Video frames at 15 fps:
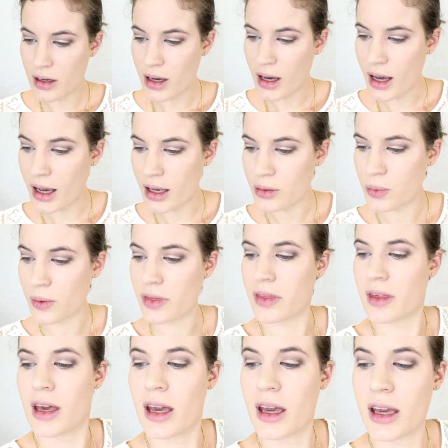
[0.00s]
And with
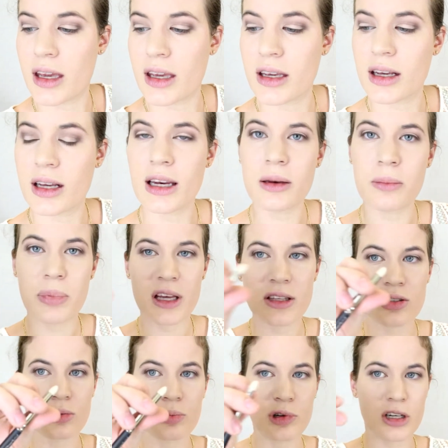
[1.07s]
a clean
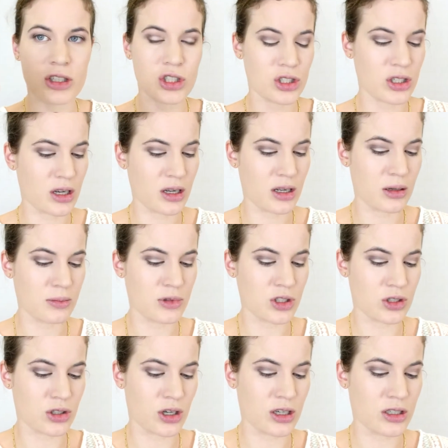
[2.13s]
pencil brush, I'm
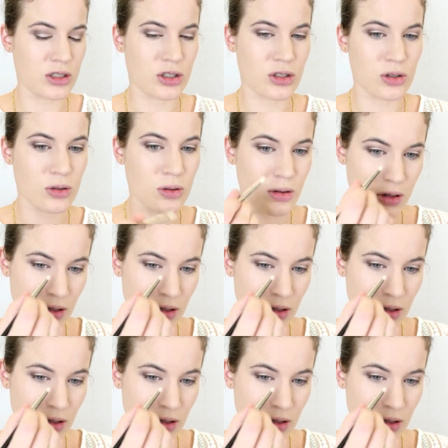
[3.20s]
just going to